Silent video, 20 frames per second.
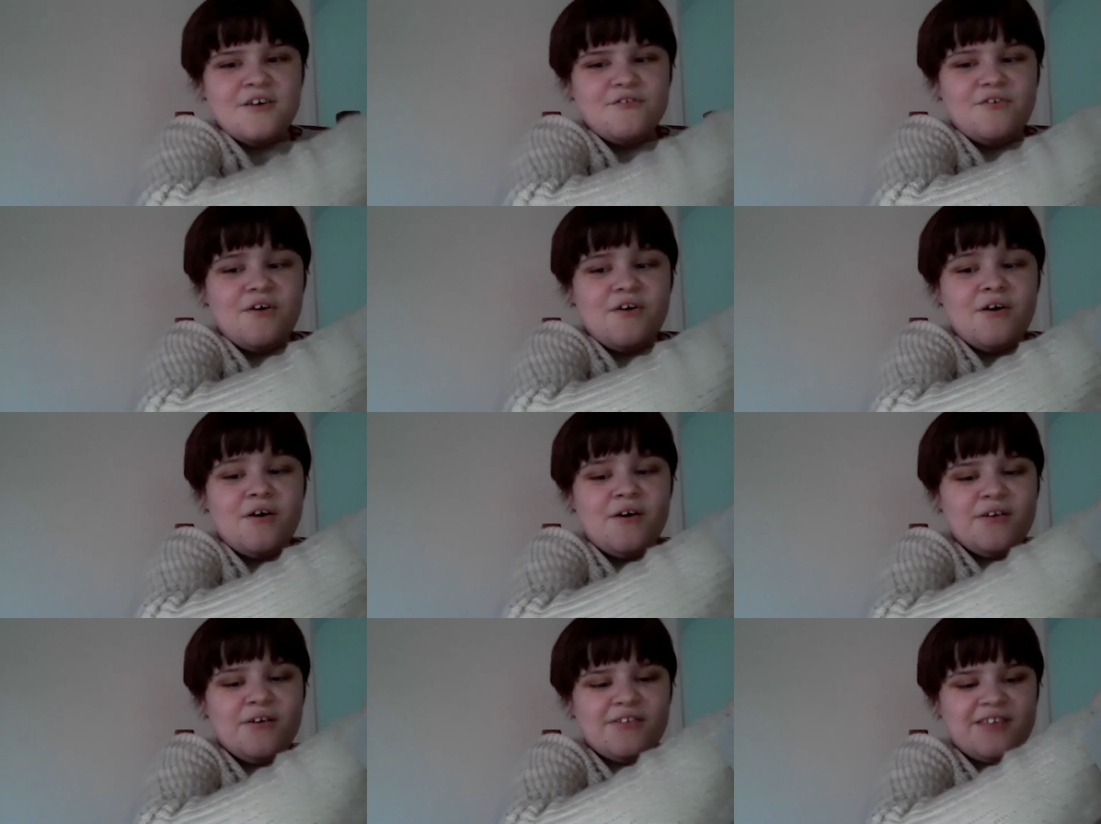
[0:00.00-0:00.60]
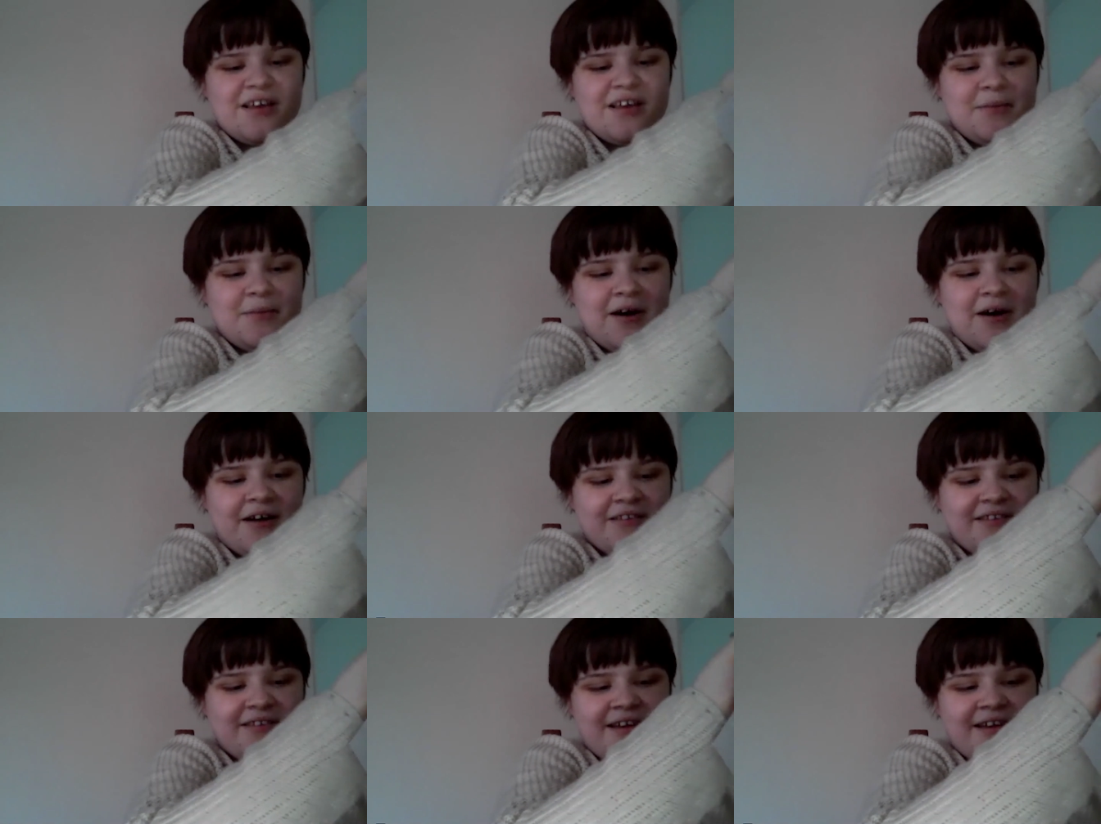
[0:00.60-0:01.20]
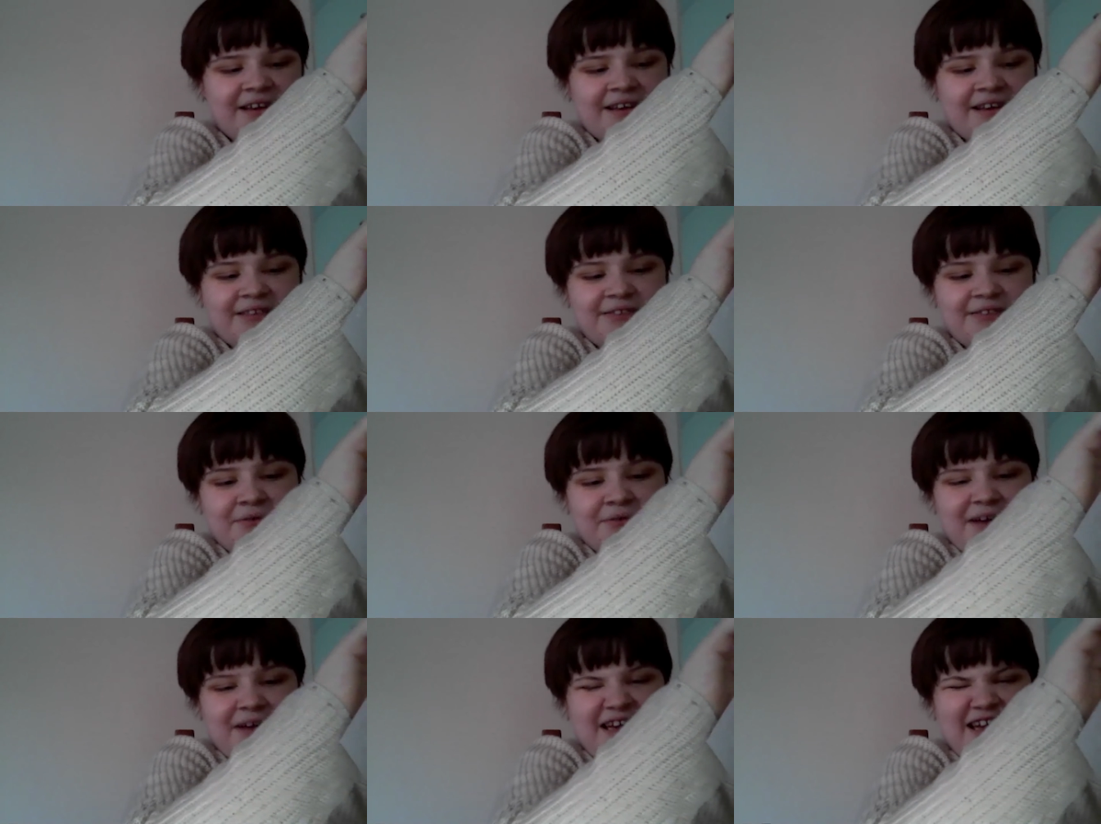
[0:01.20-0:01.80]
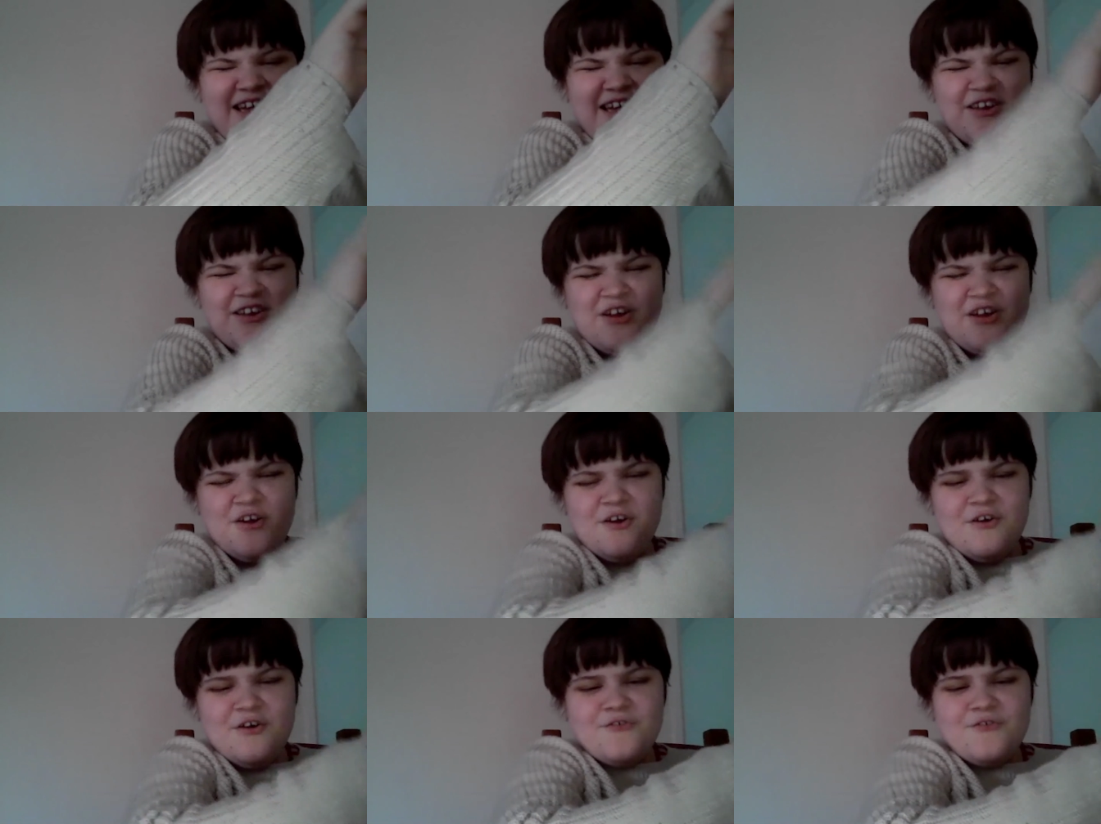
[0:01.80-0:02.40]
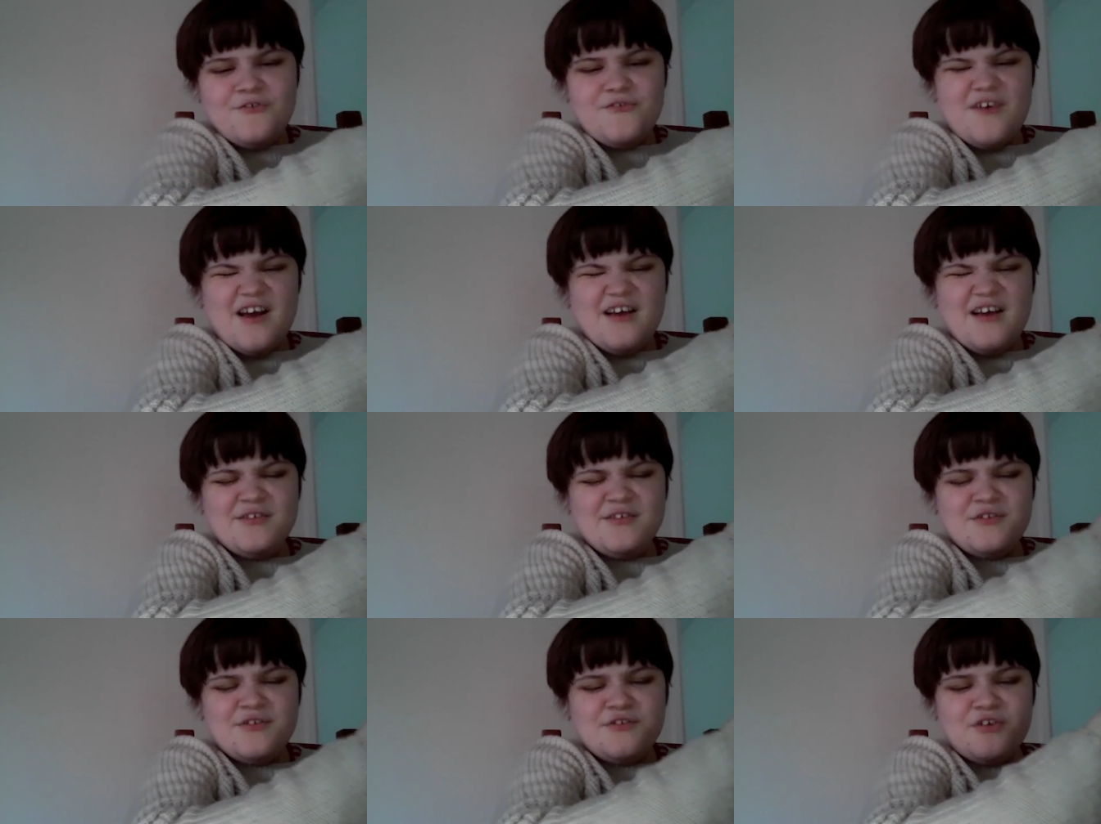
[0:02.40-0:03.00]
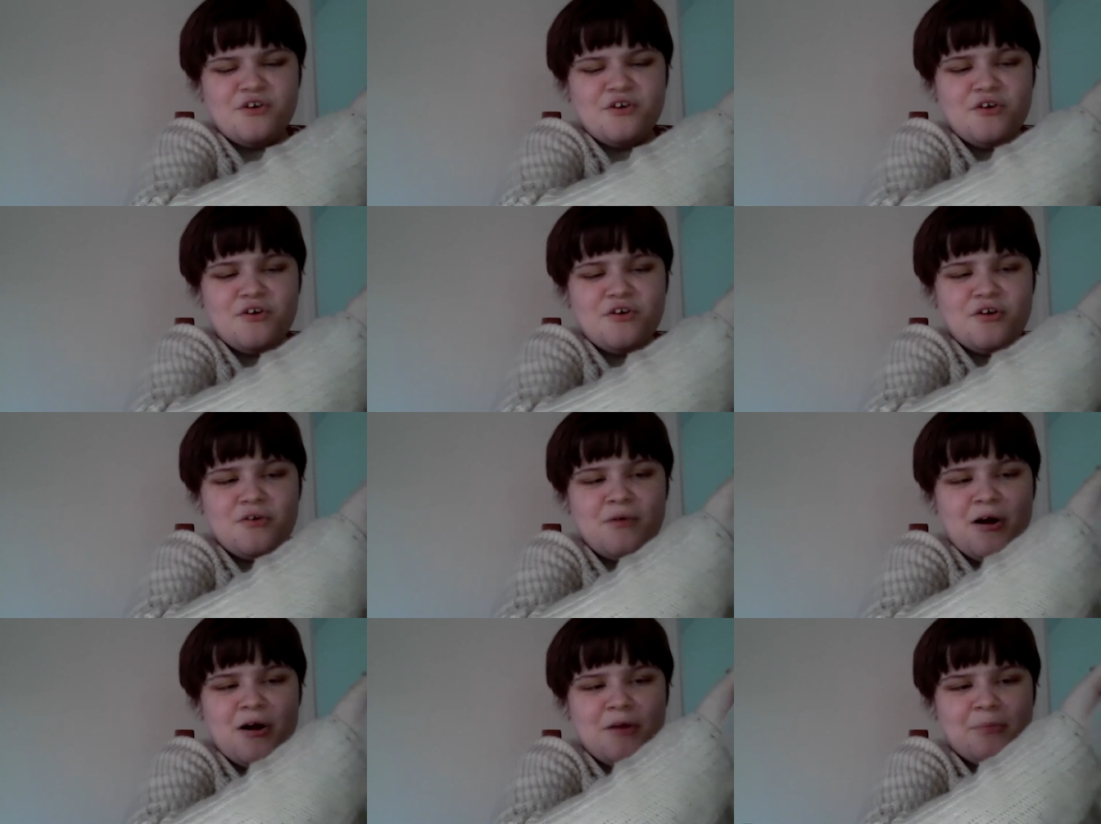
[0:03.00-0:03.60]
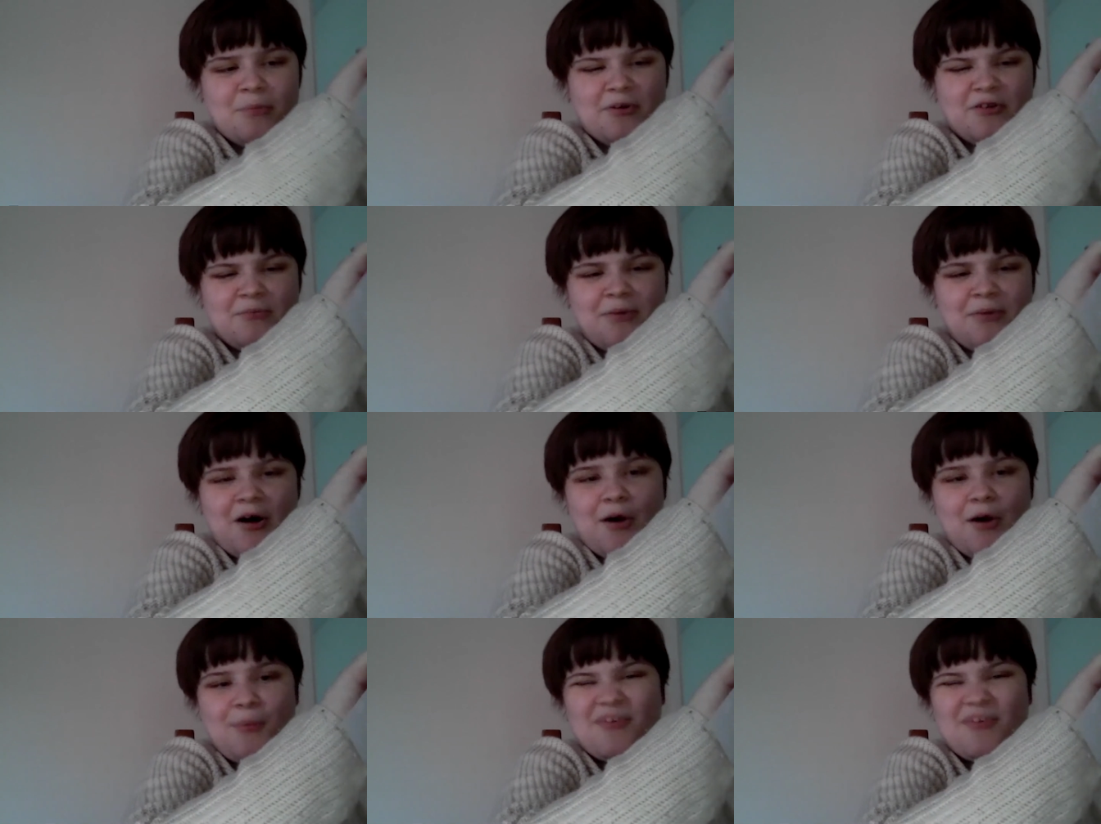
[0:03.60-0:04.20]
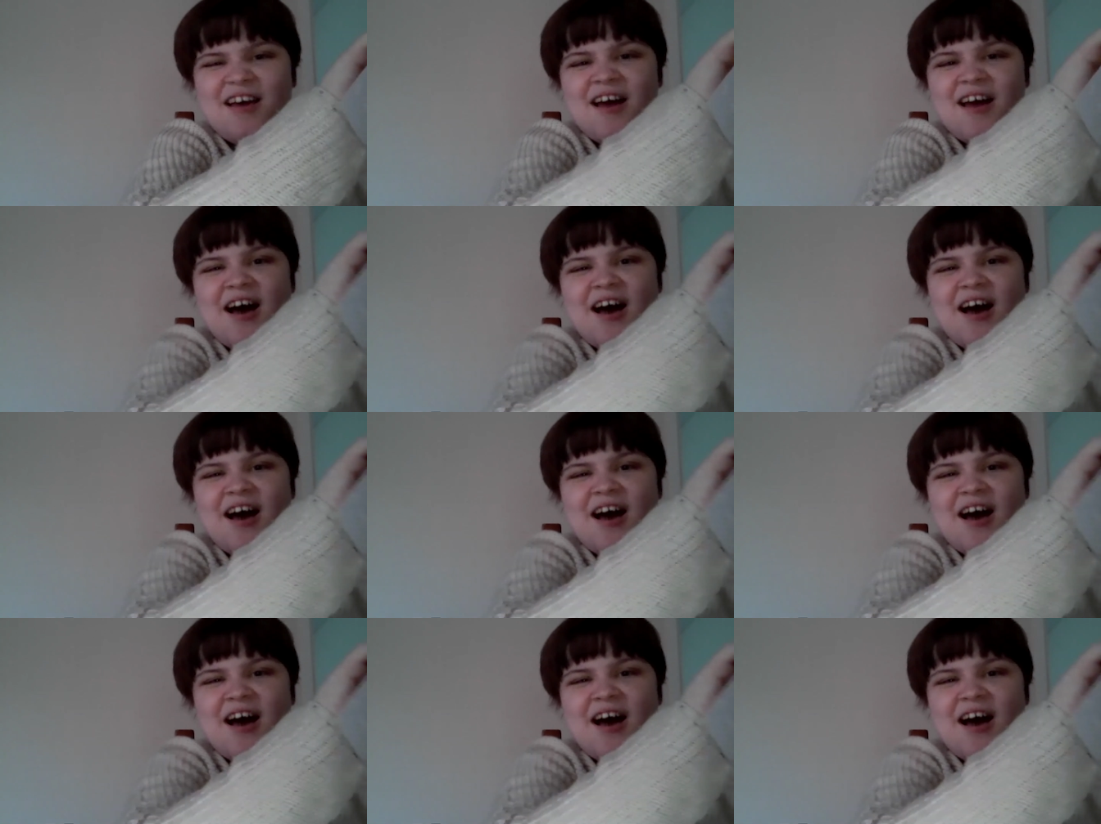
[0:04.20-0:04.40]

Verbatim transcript: four cinema tickets, three new friends, two open pubs,